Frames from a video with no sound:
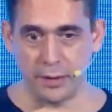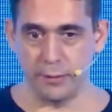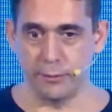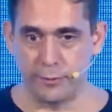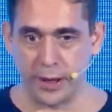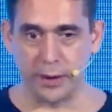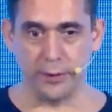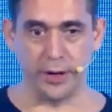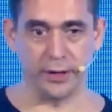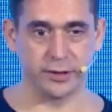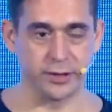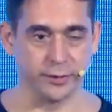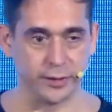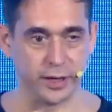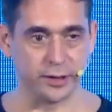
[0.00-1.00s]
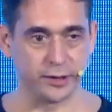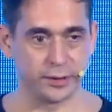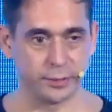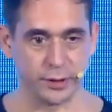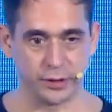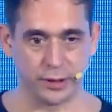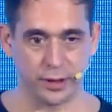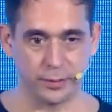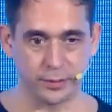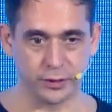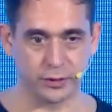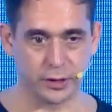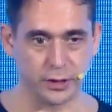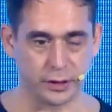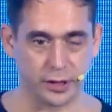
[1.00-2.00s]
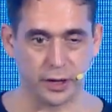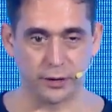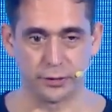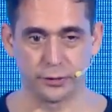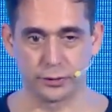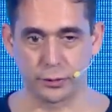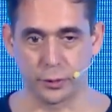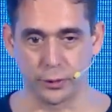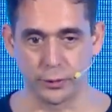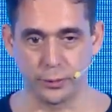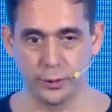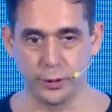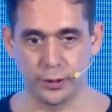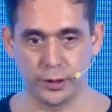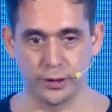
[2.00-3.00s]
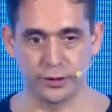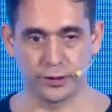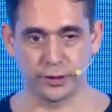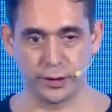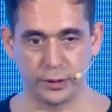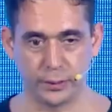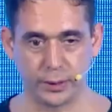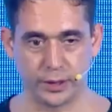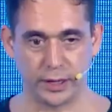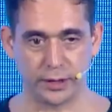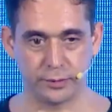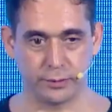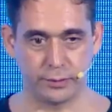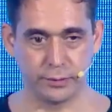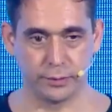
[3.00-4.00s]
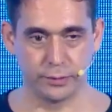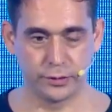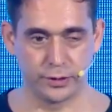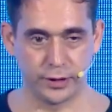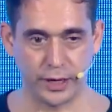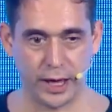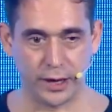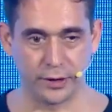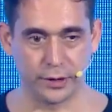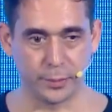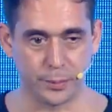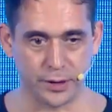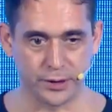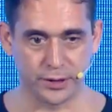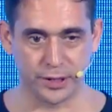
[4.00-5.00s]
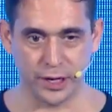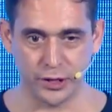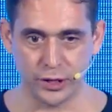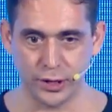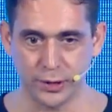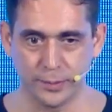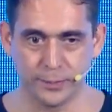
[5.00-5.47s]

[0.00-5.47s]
variants of this, which I'm just going to kind of scroll through because I want to get to the end of the presentation.